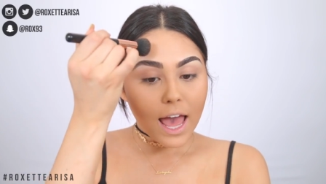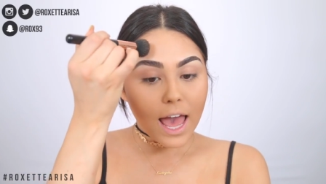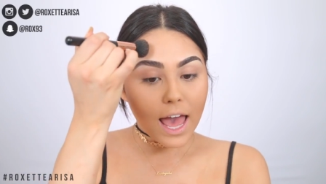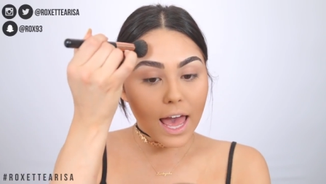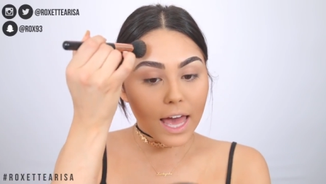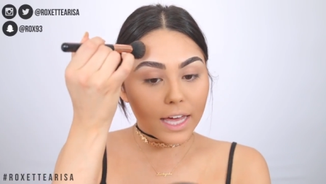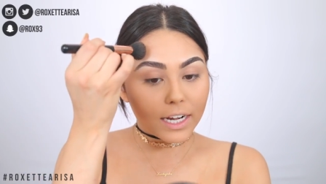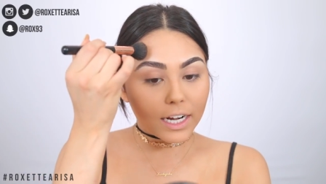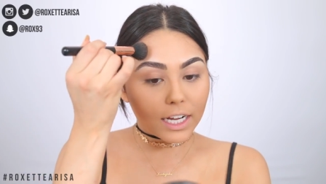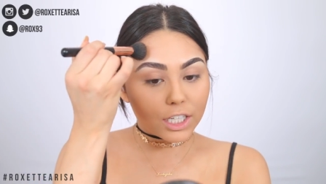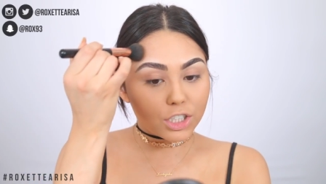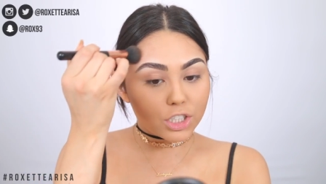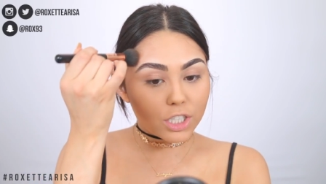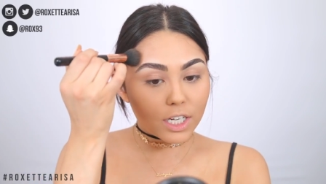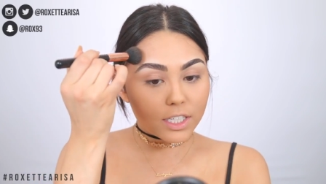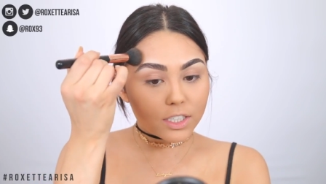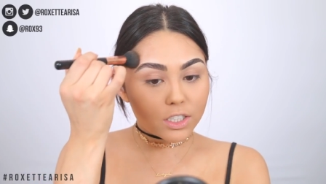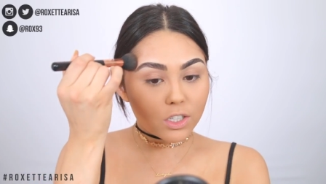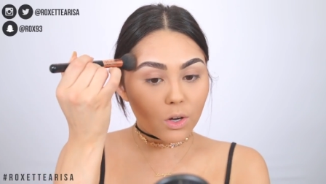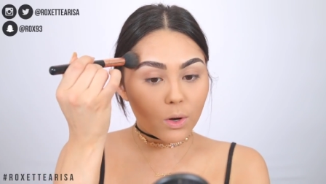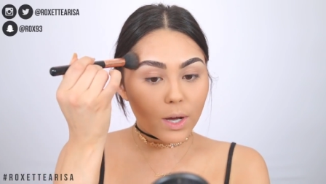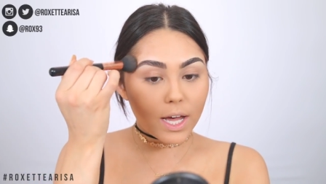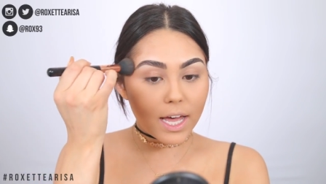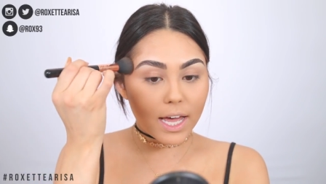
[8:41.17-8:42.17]
and I
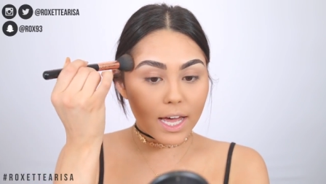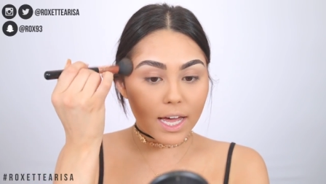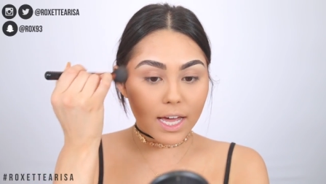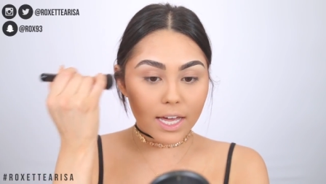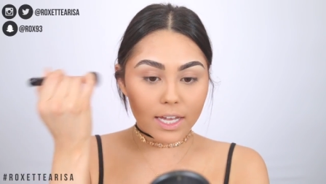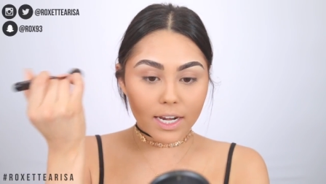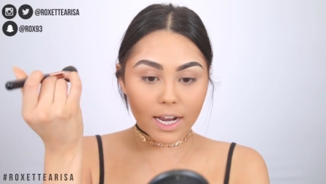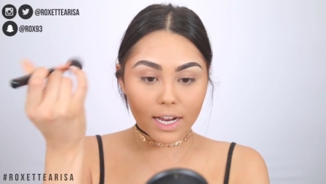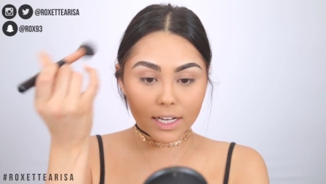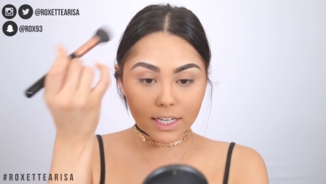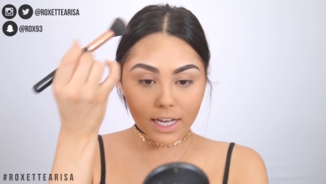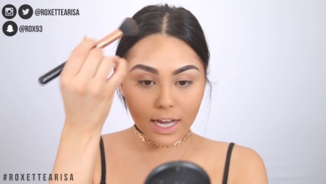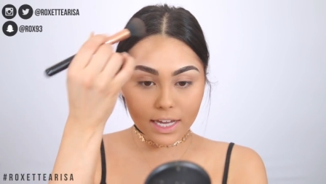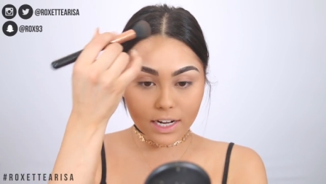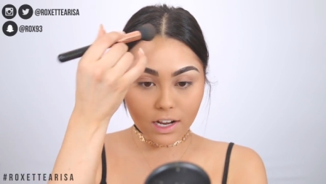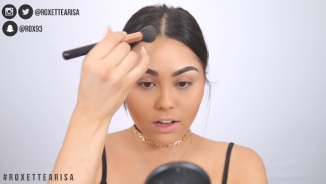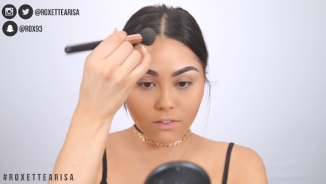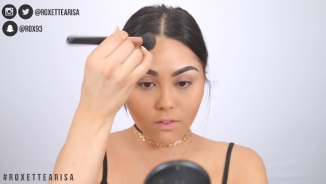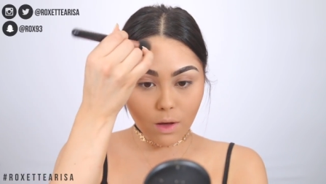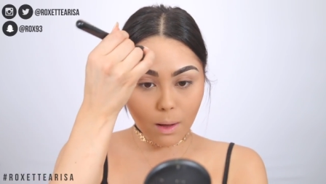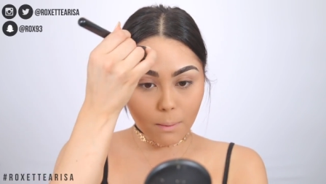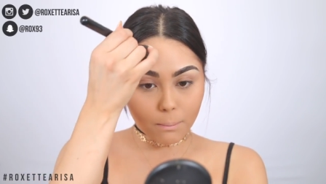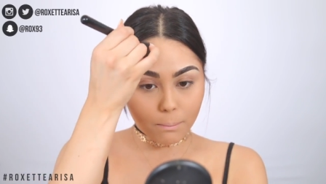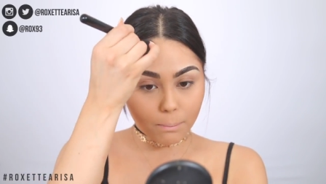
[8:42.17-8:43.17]
just go ahead and kind
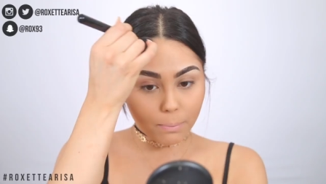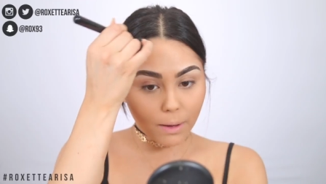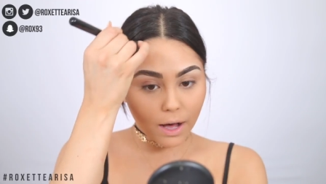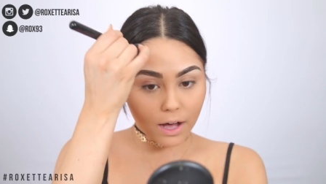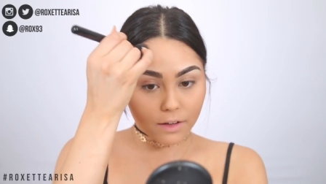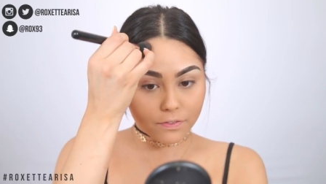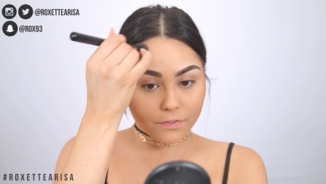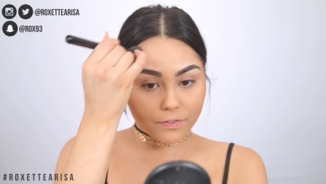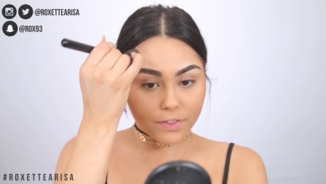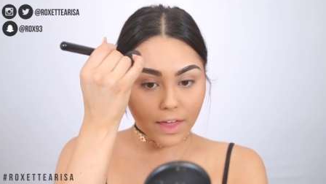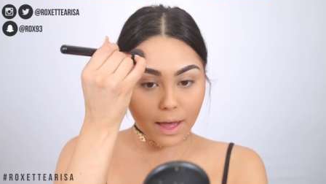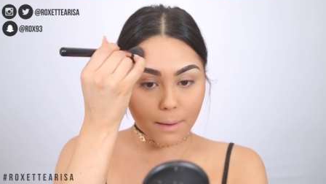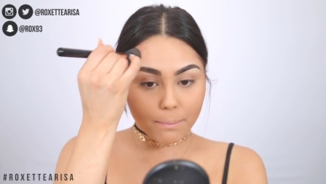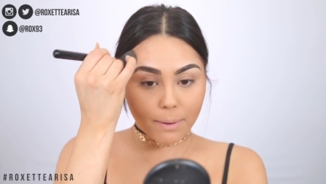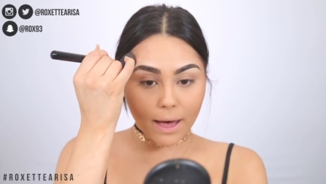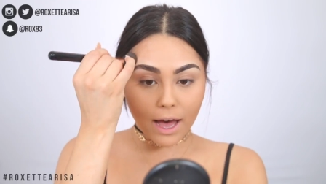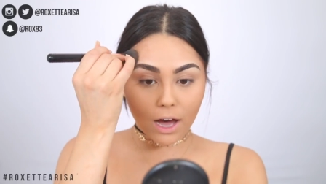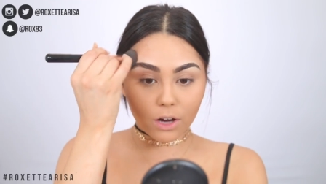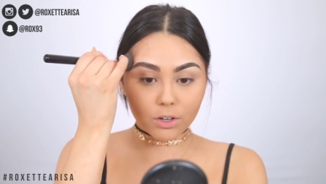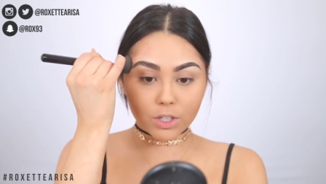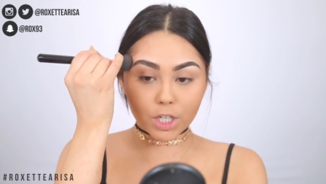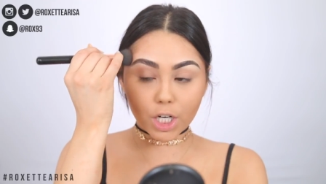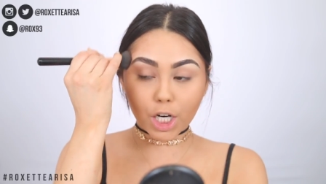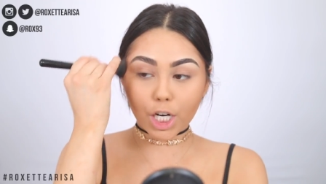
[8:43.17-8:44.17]
of buff that
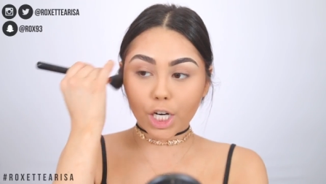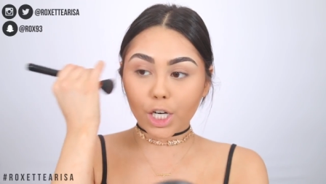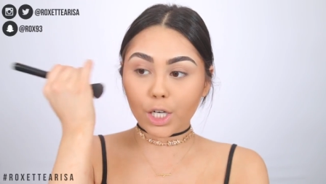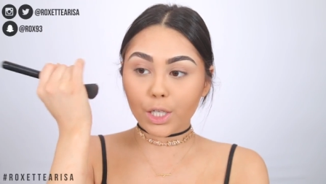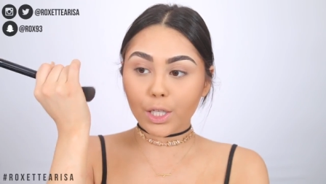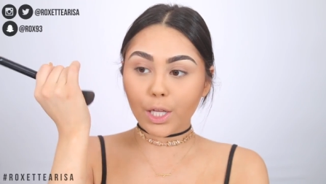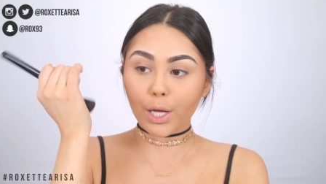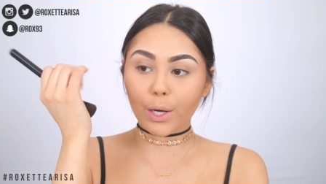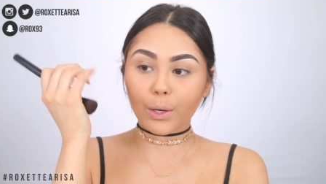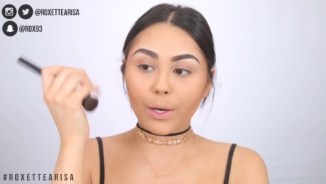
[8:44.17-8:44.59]
powder.